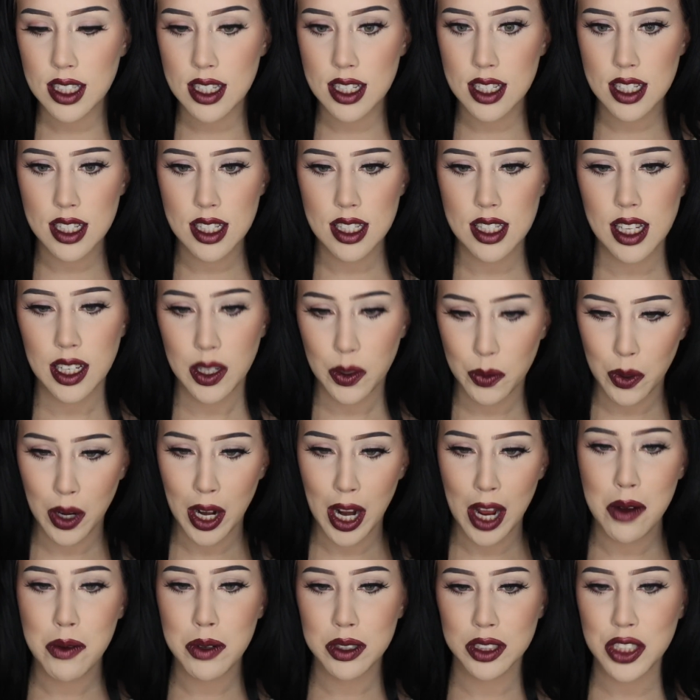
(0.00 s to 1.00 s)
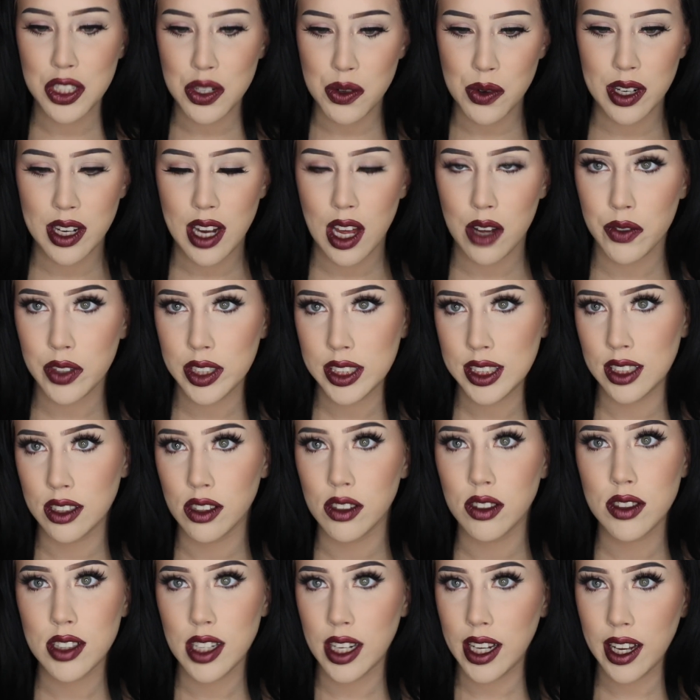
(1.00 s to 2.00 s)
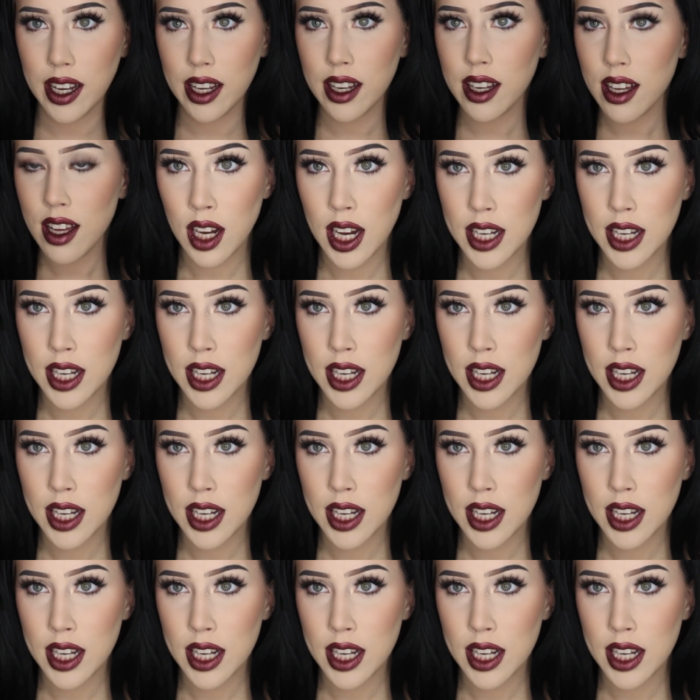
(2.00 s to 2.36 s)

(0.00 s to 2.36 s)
This is like what I was doing every single day.